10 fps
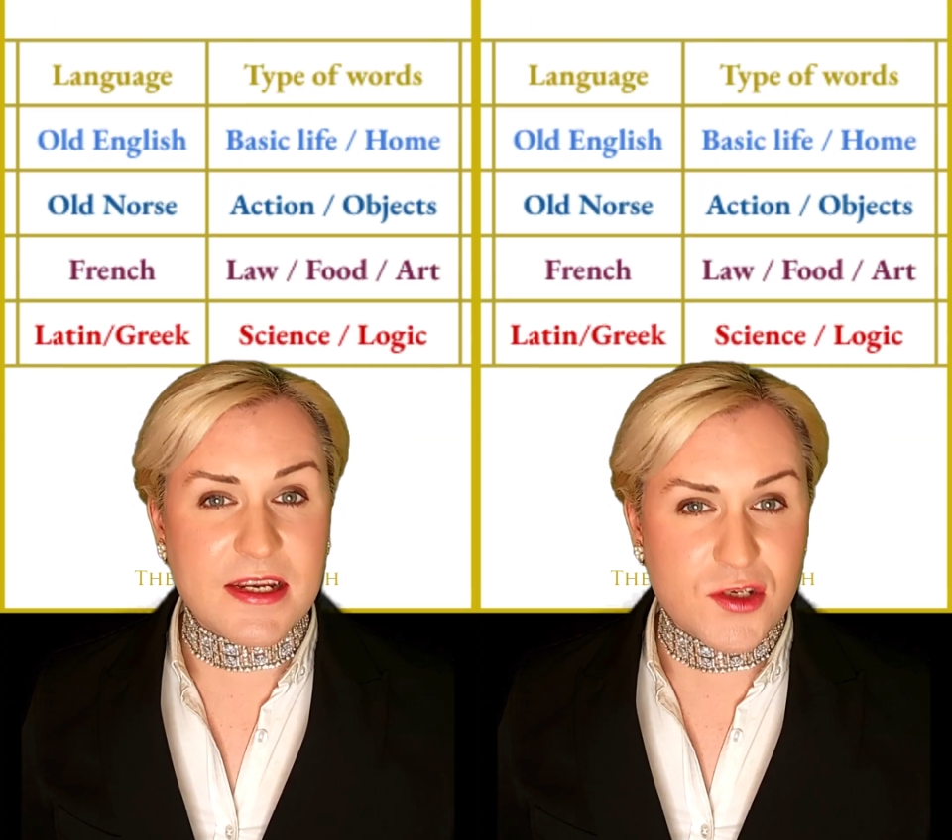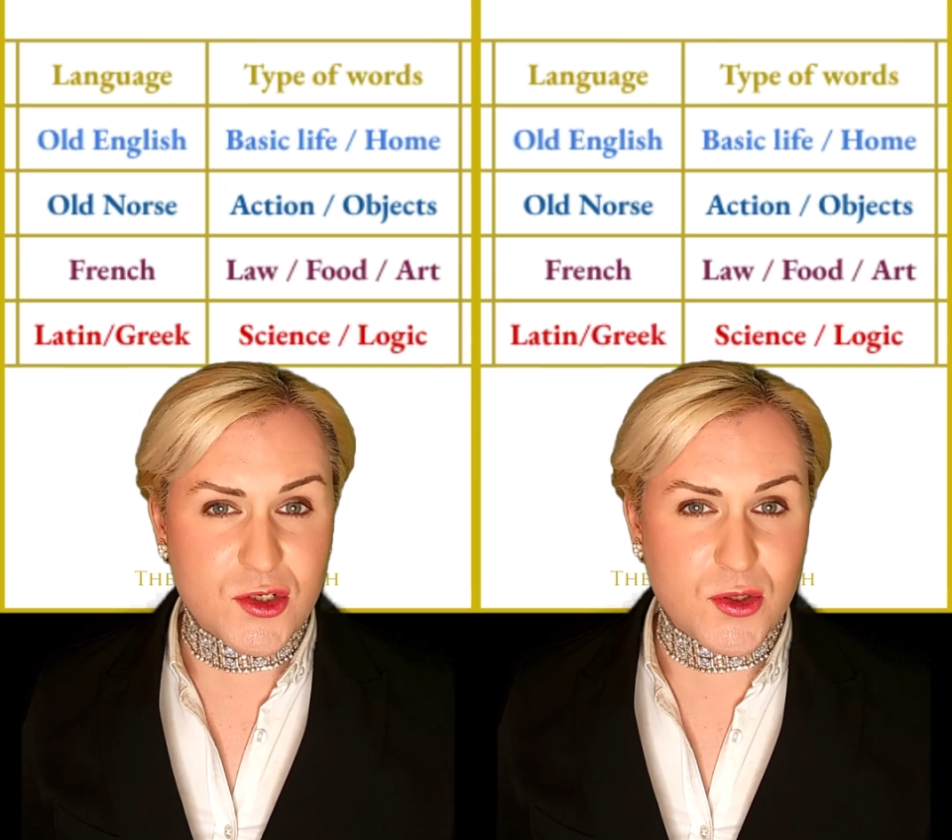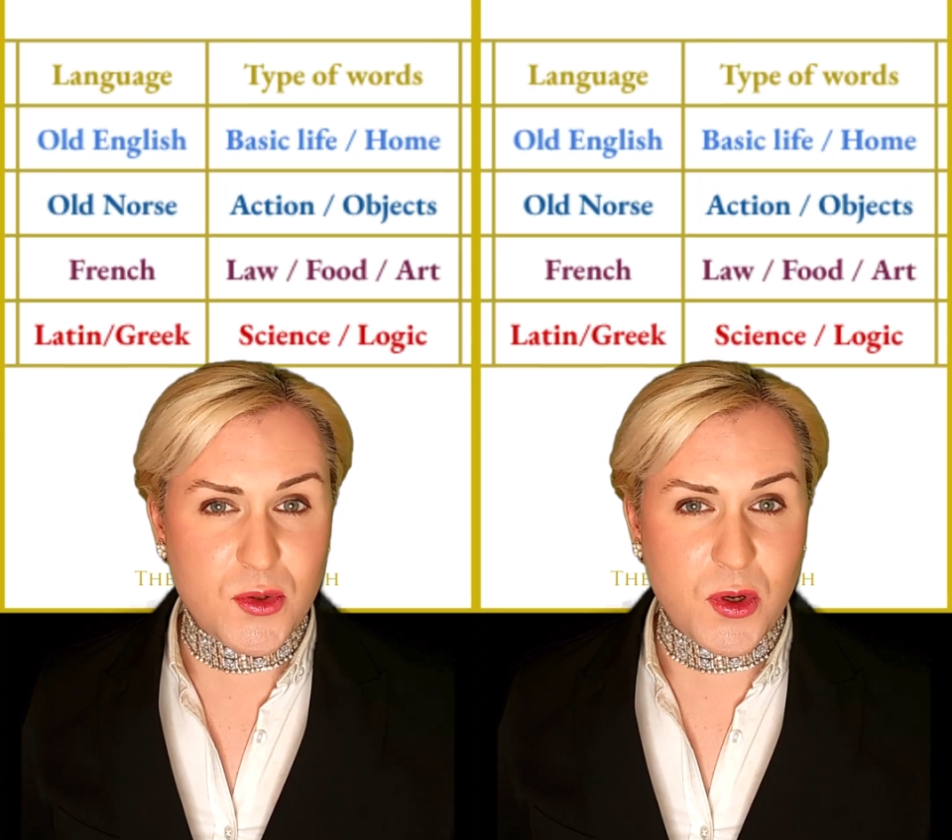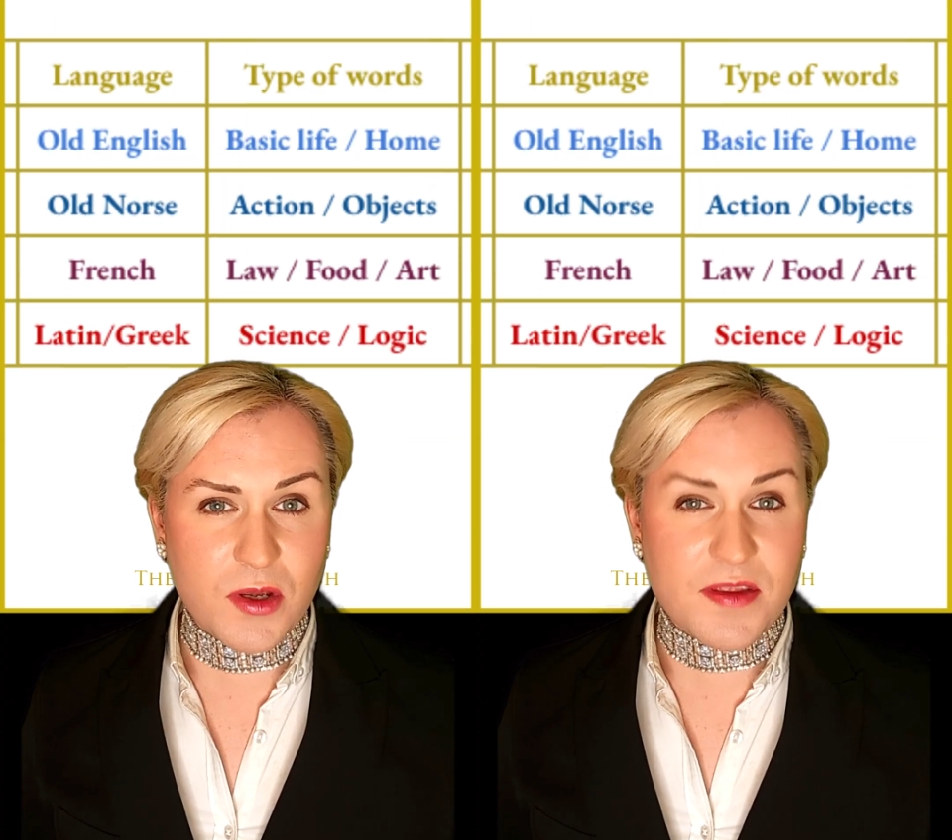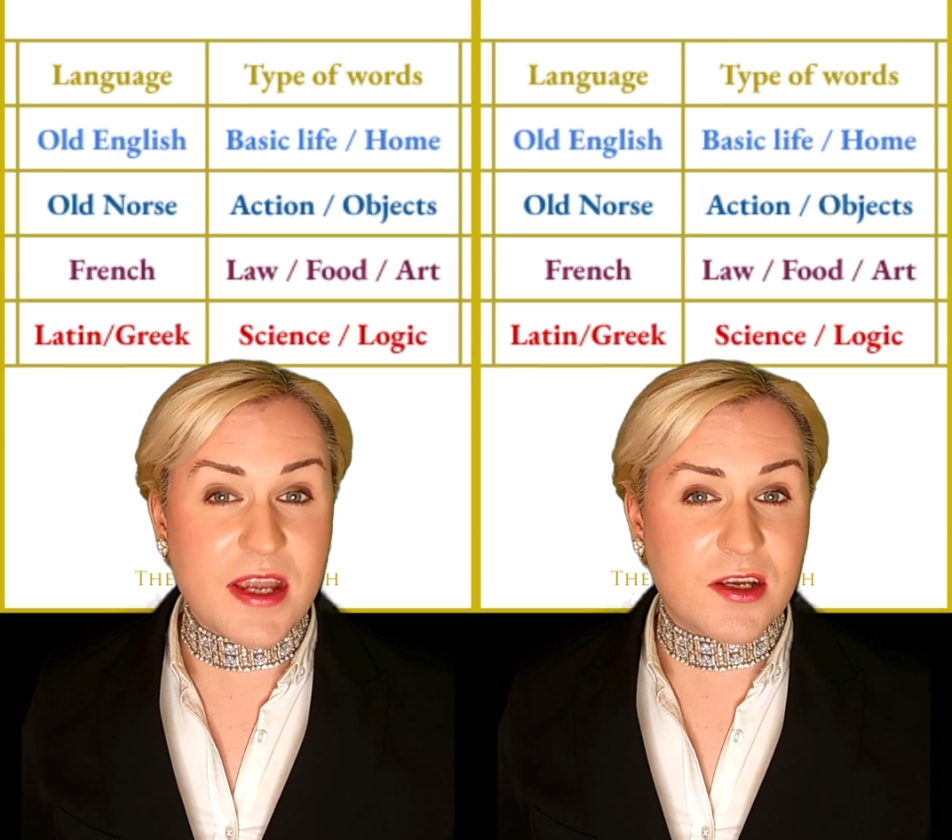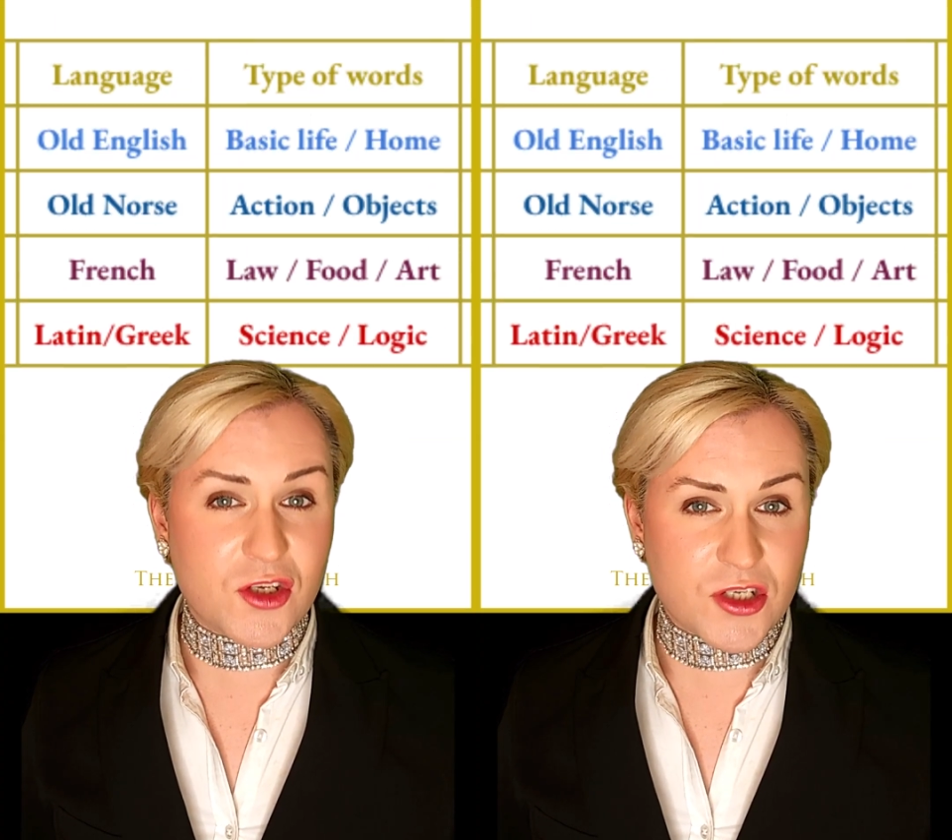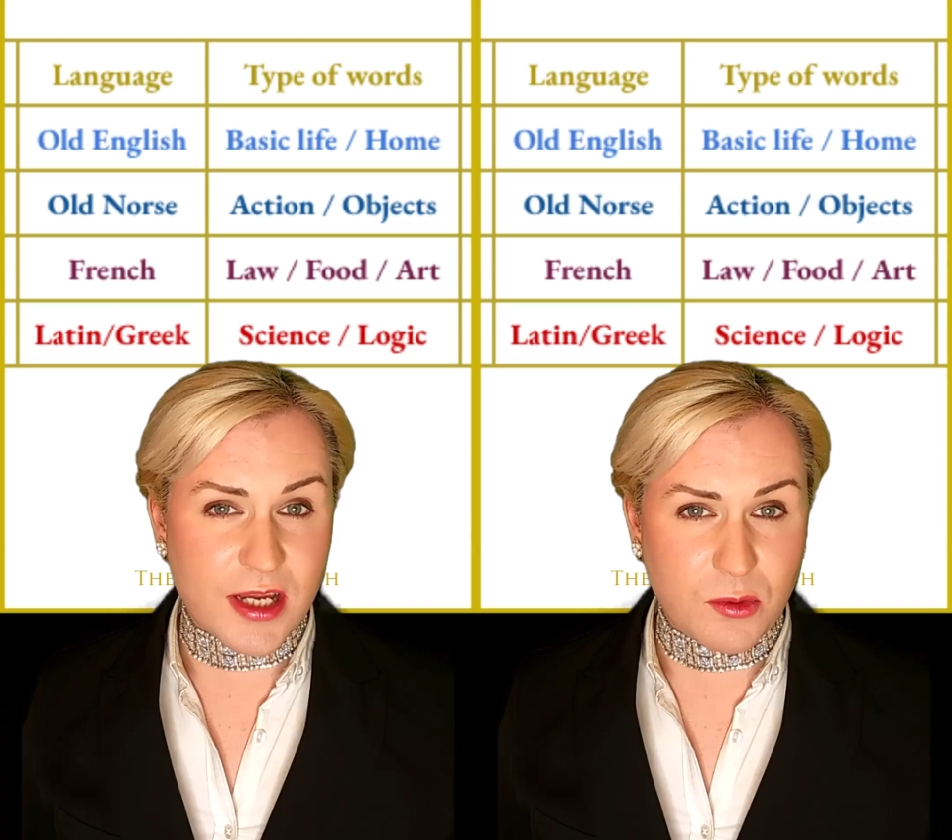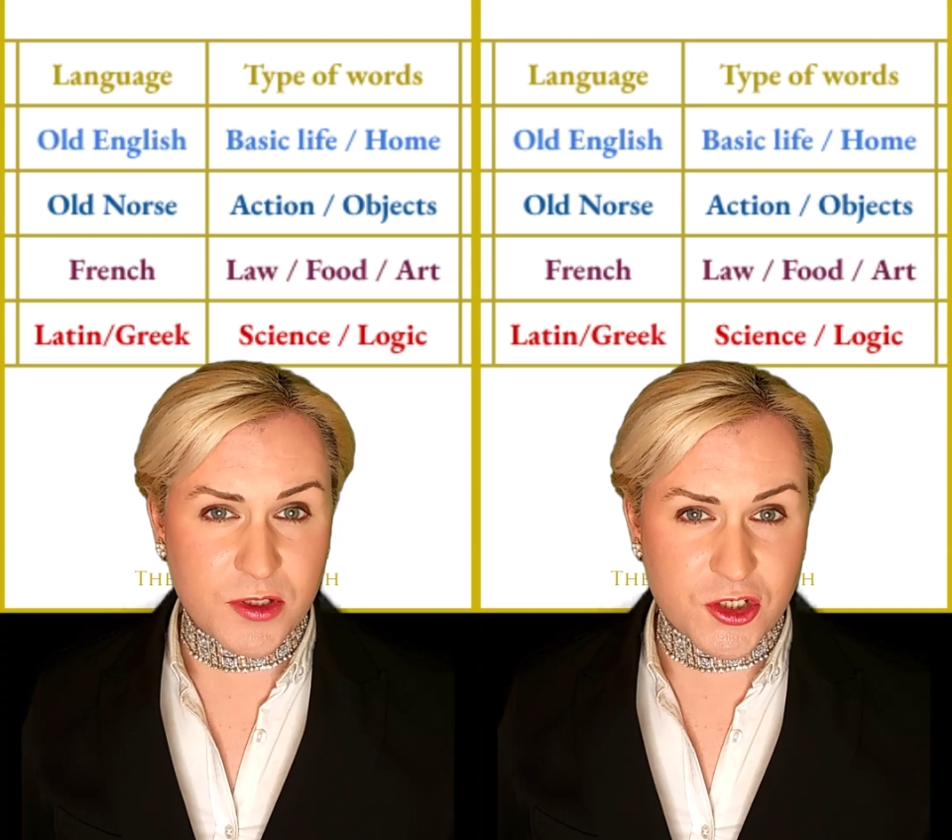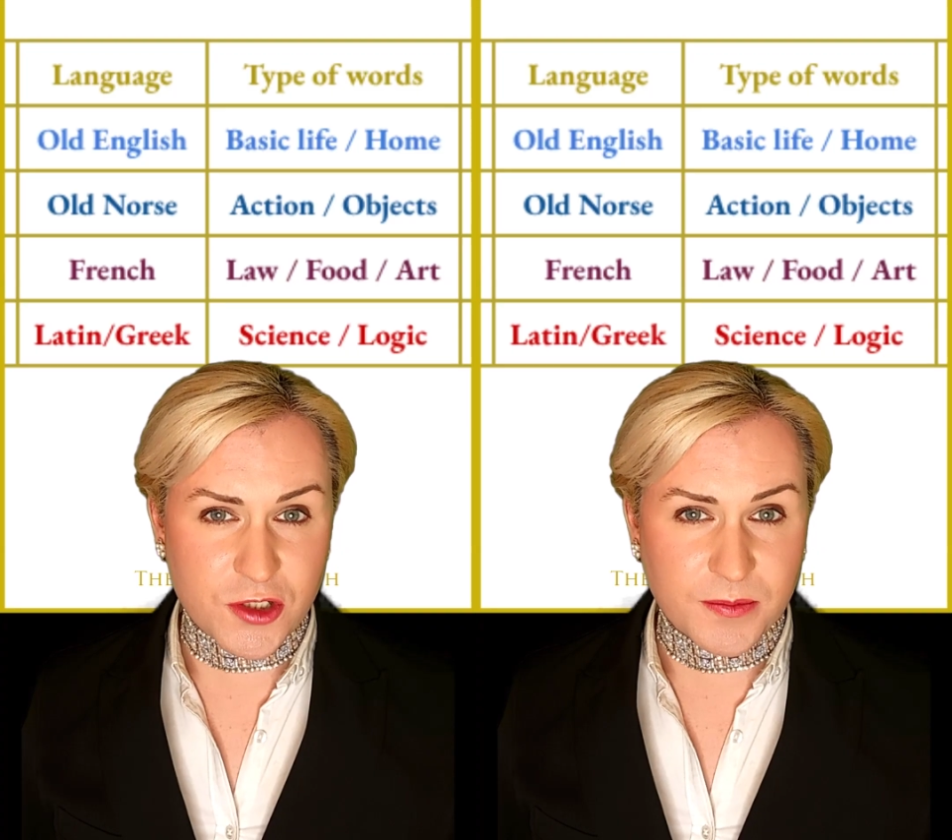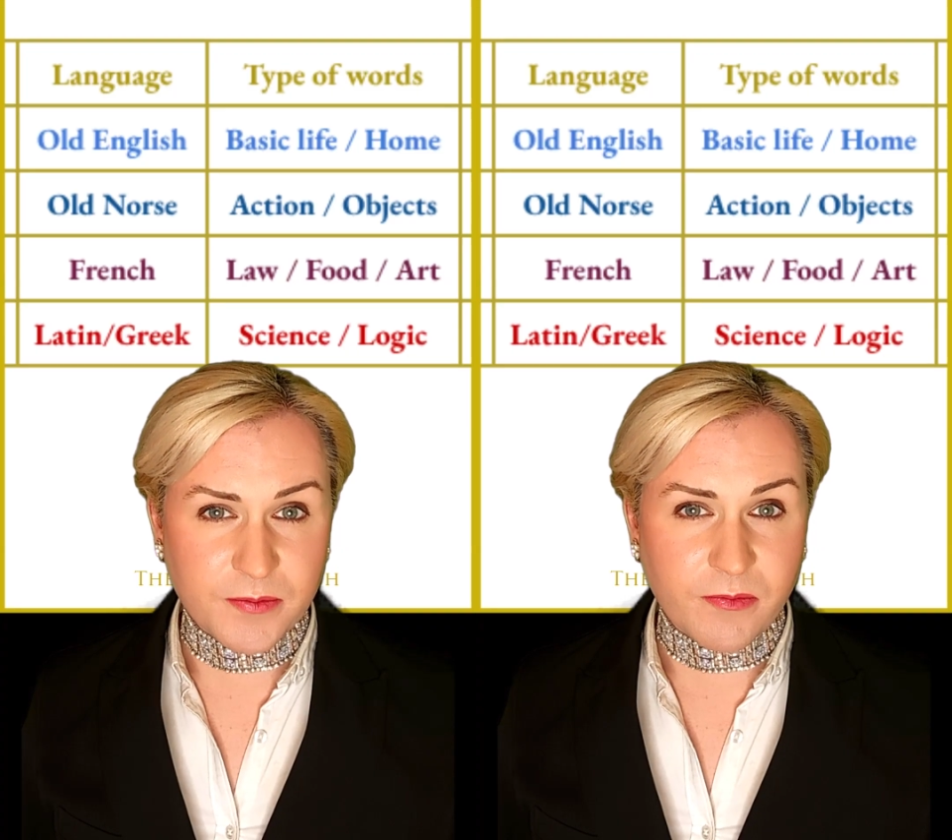into the English
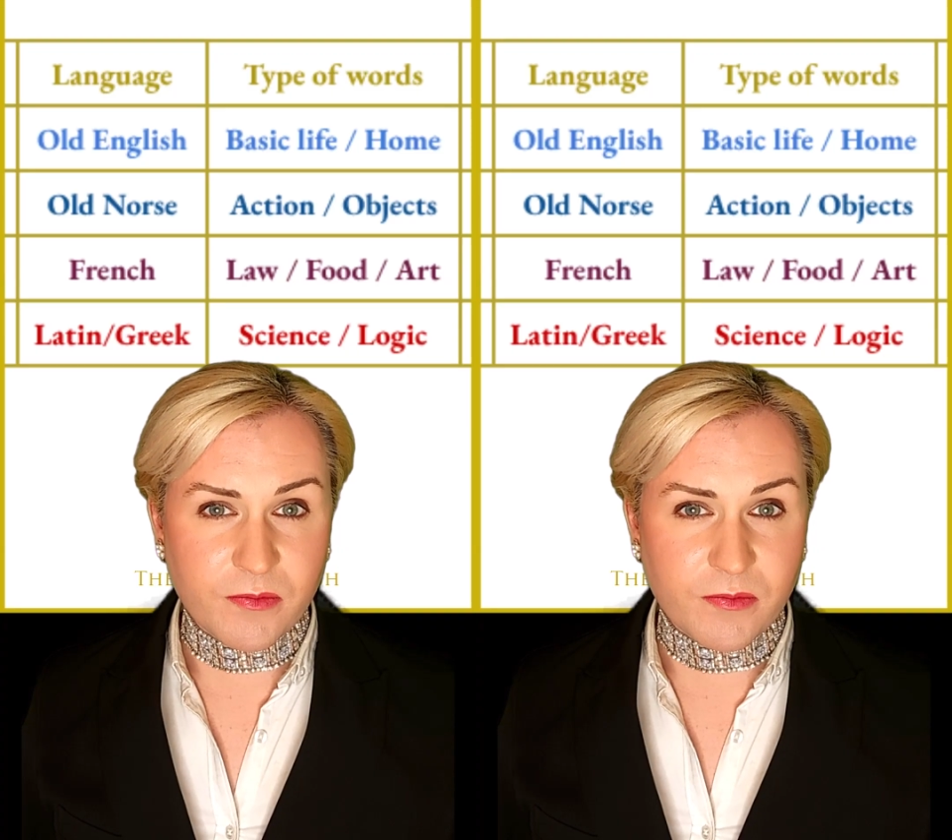language.